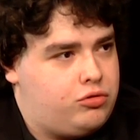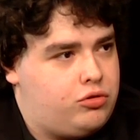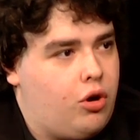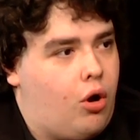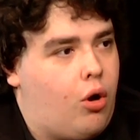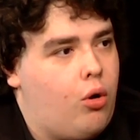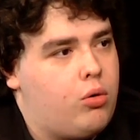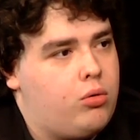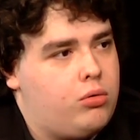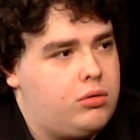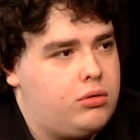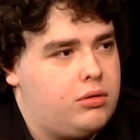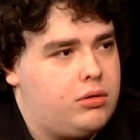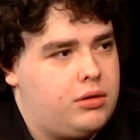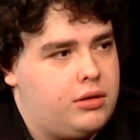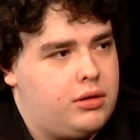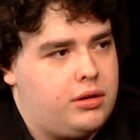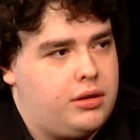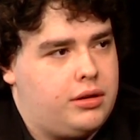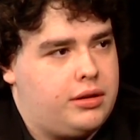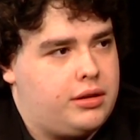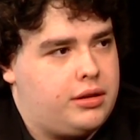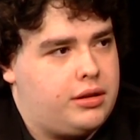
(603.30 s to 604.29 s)
don't
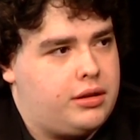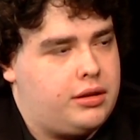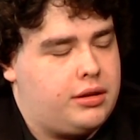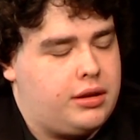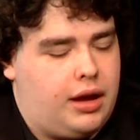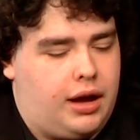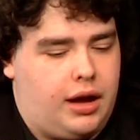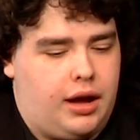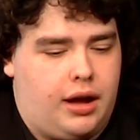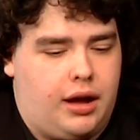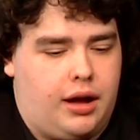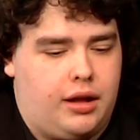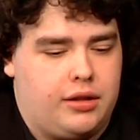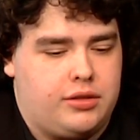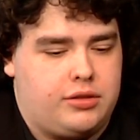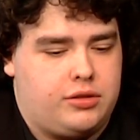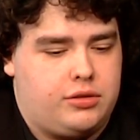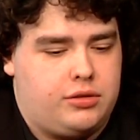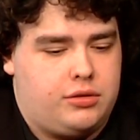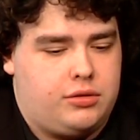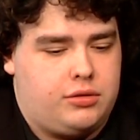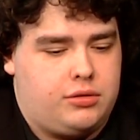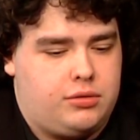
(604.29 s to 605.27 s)

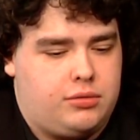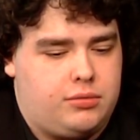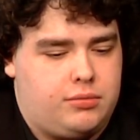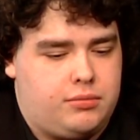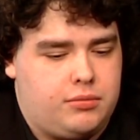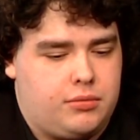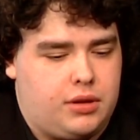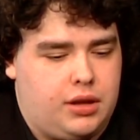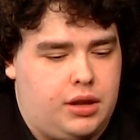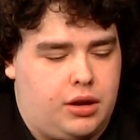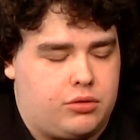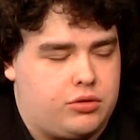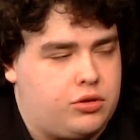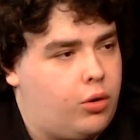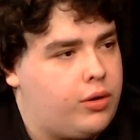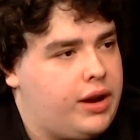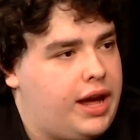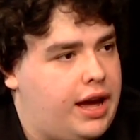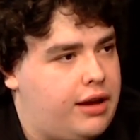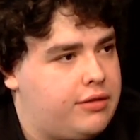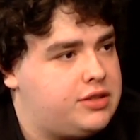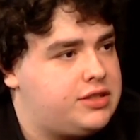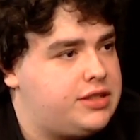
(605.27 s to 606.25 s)

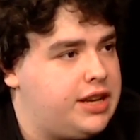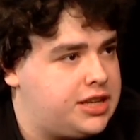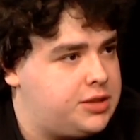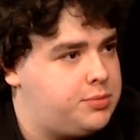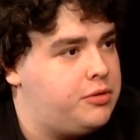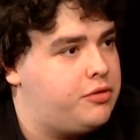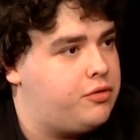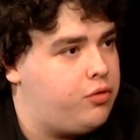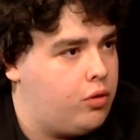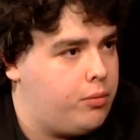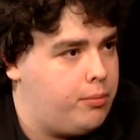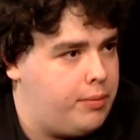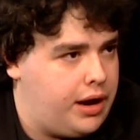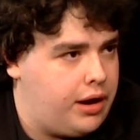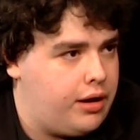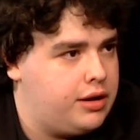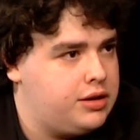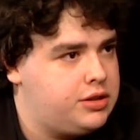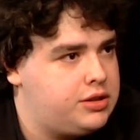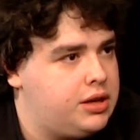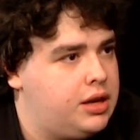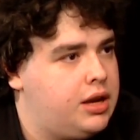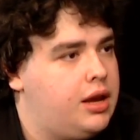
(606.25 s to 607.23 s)
have sex before
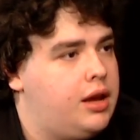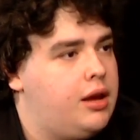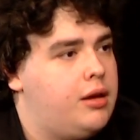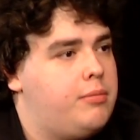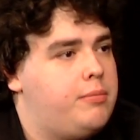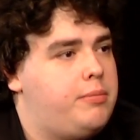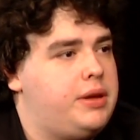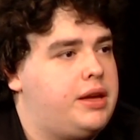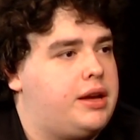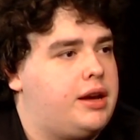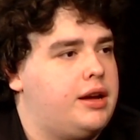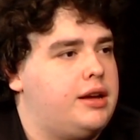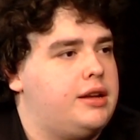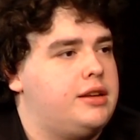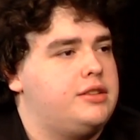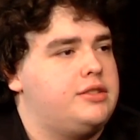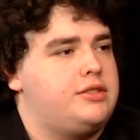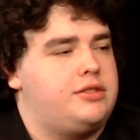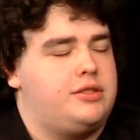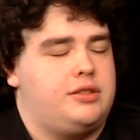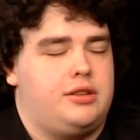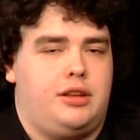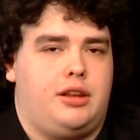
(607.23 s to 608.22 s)
marriage
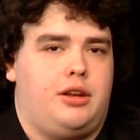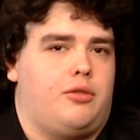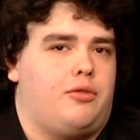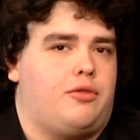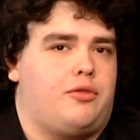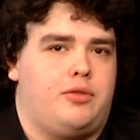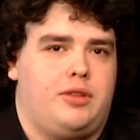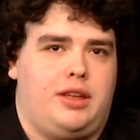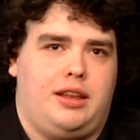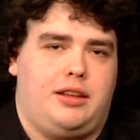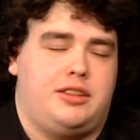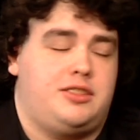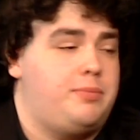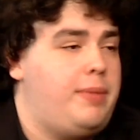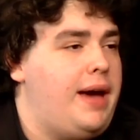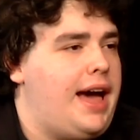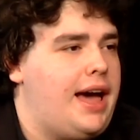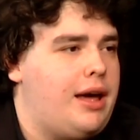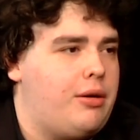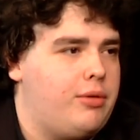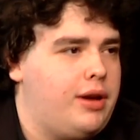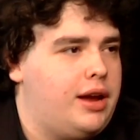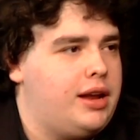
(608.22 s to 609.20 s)
because, you know, it's
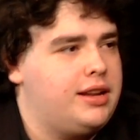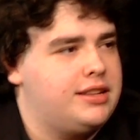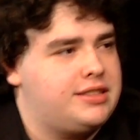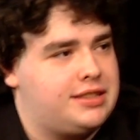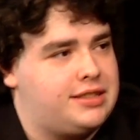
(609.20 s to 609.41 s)
bad, right?